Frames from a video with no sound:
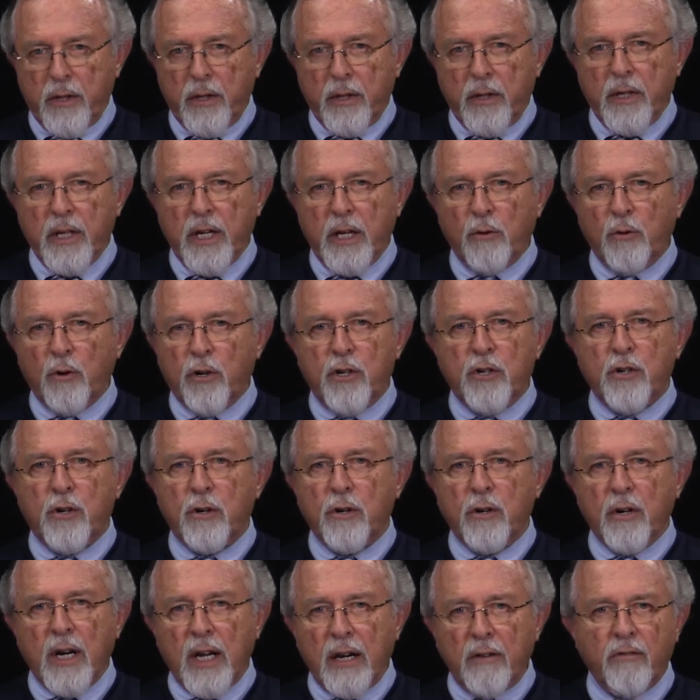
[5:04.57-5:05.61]
they would
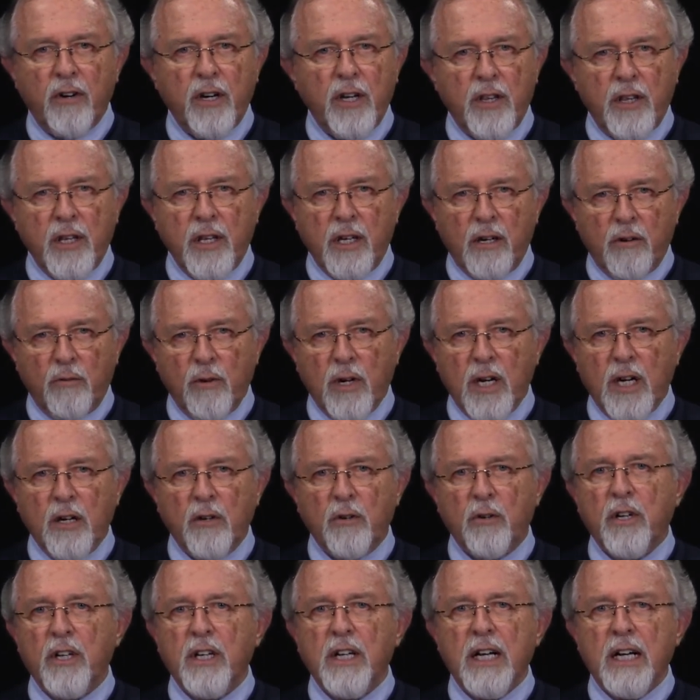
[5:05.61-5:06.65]
turn everything around
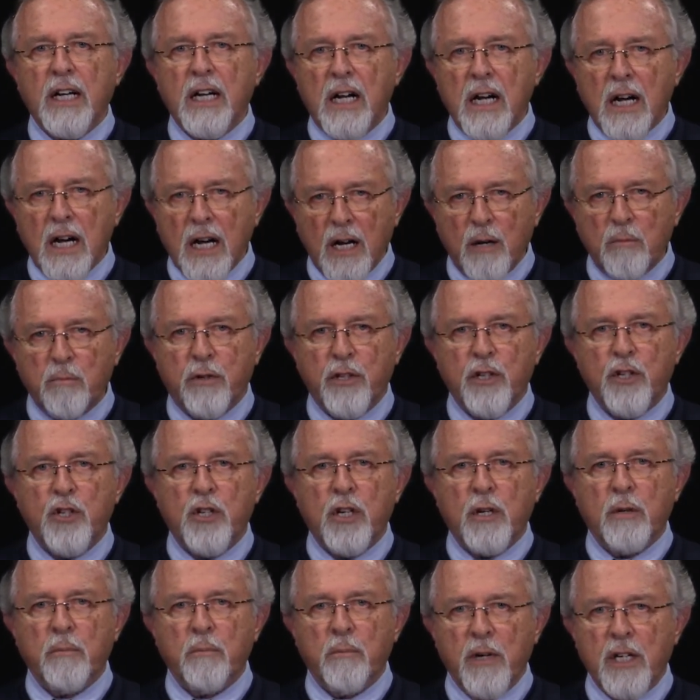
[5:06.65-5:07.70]
and accomplish
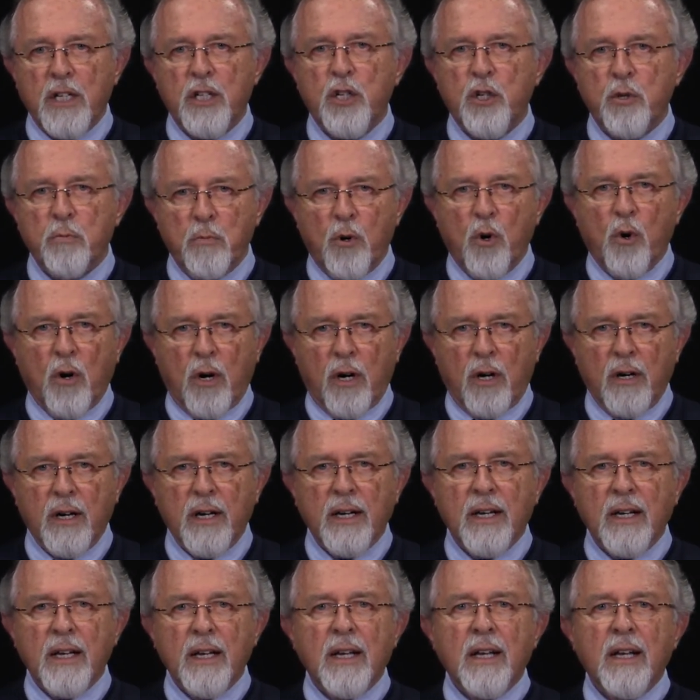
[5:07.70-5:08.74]
much more
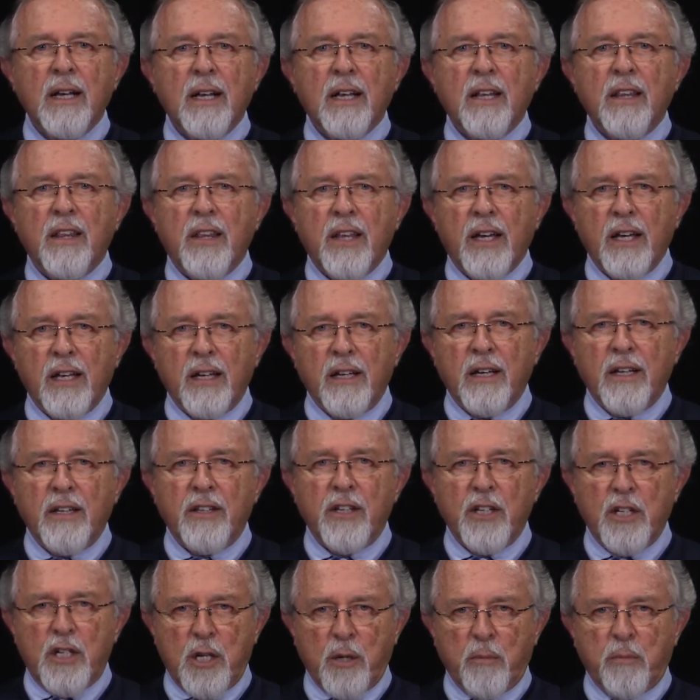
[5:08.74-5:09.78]
than the
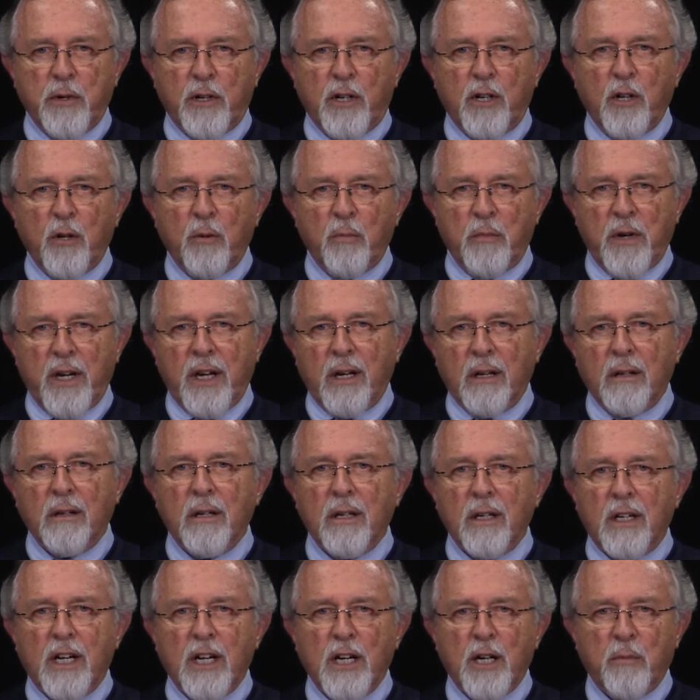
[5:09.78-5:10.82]
typical male
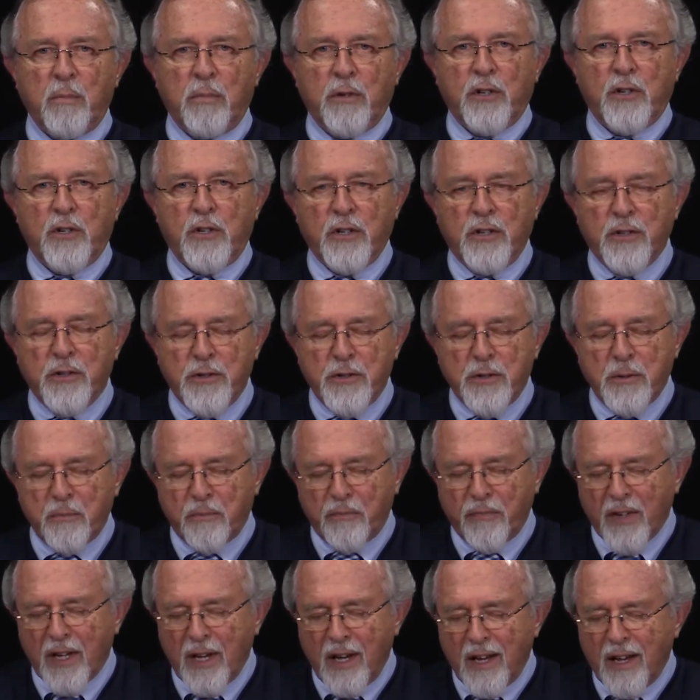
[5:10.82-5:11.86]
accomplishes.
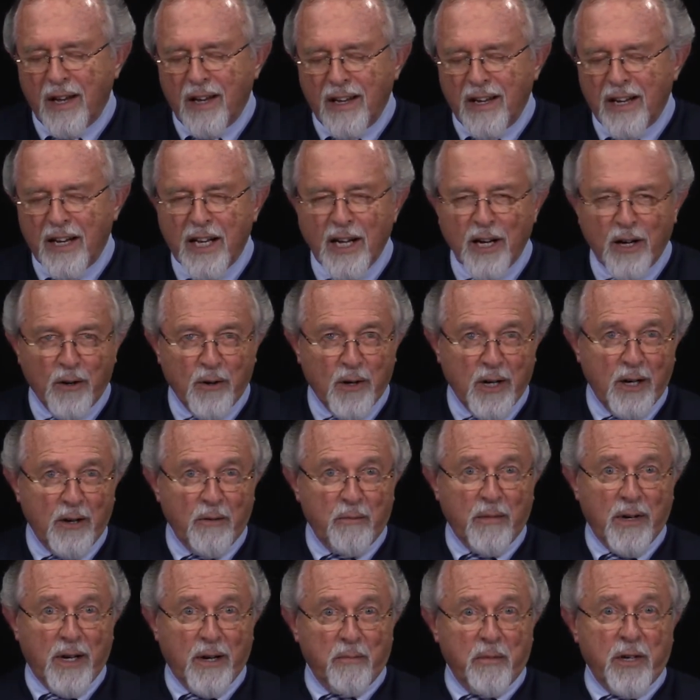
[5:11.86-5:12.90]
Now I,
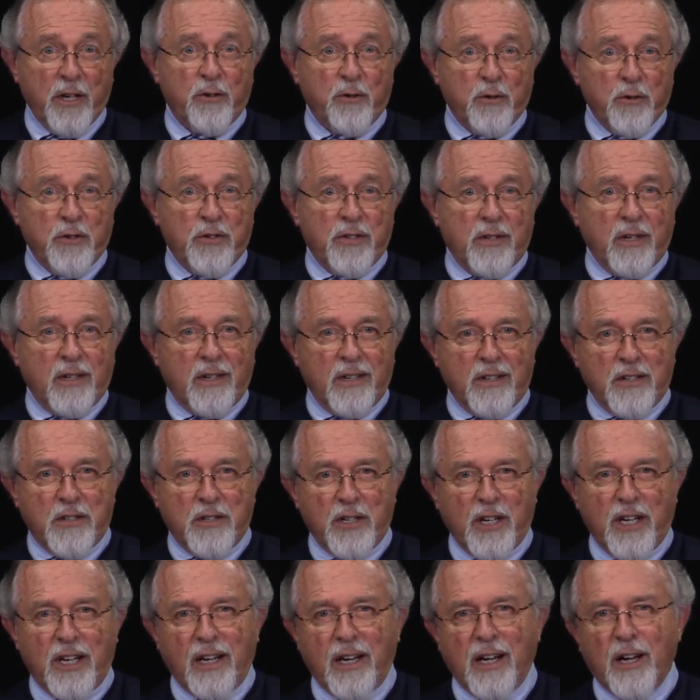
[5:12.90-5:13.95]
am interested in
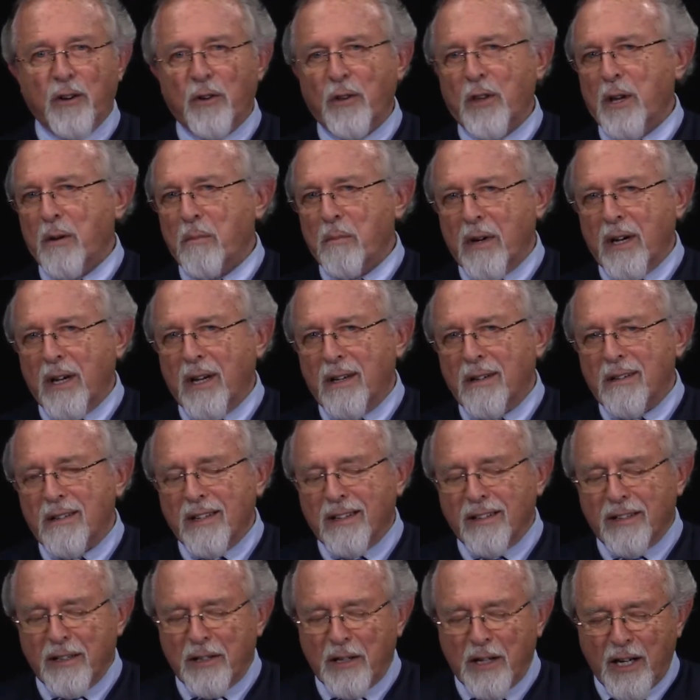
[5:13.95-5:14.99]
seeing how they might
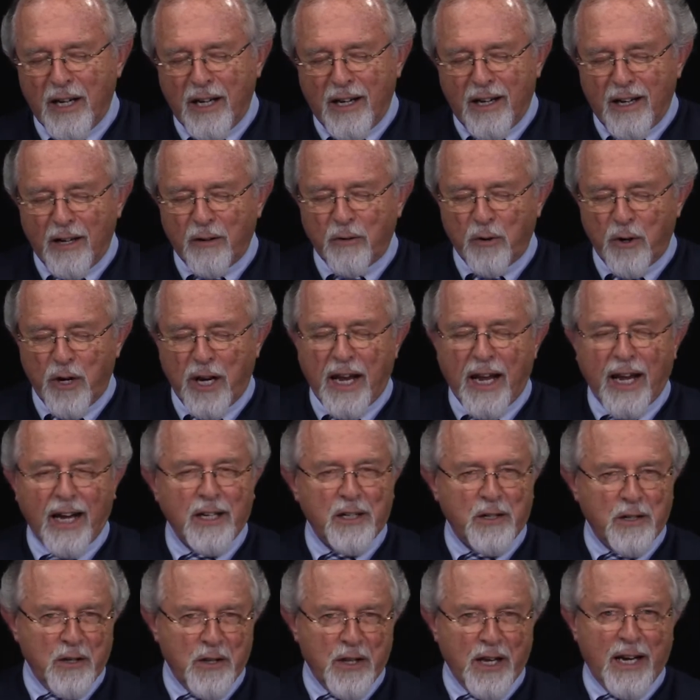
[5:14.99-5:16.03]
uh, uh, react
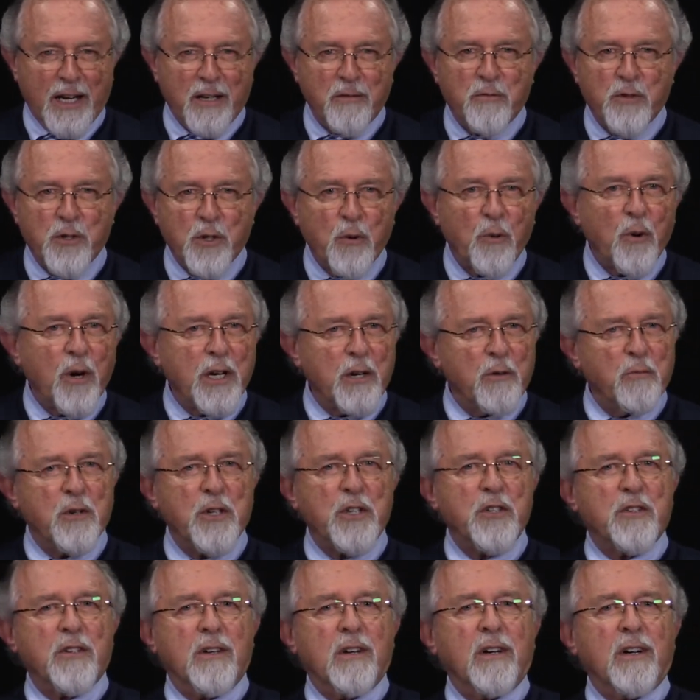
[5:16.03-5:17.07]
to that. So why don't we
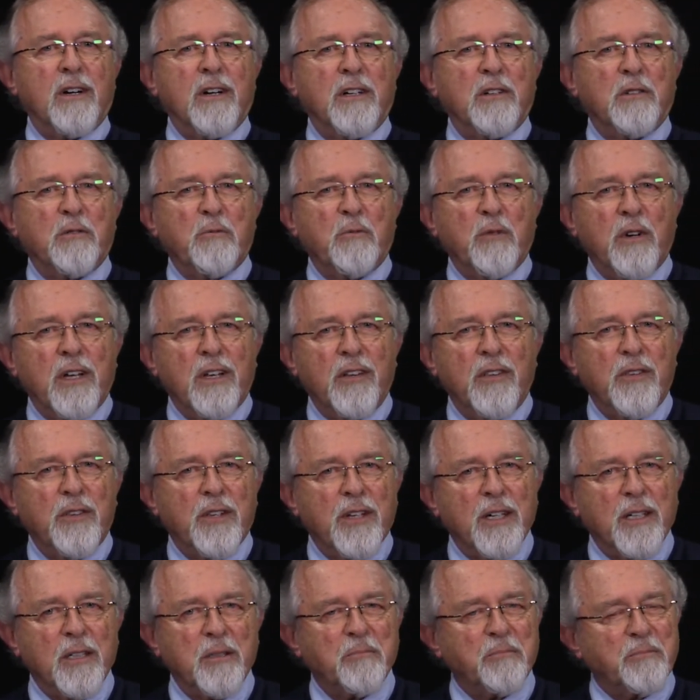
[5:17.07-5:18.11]
start with uh,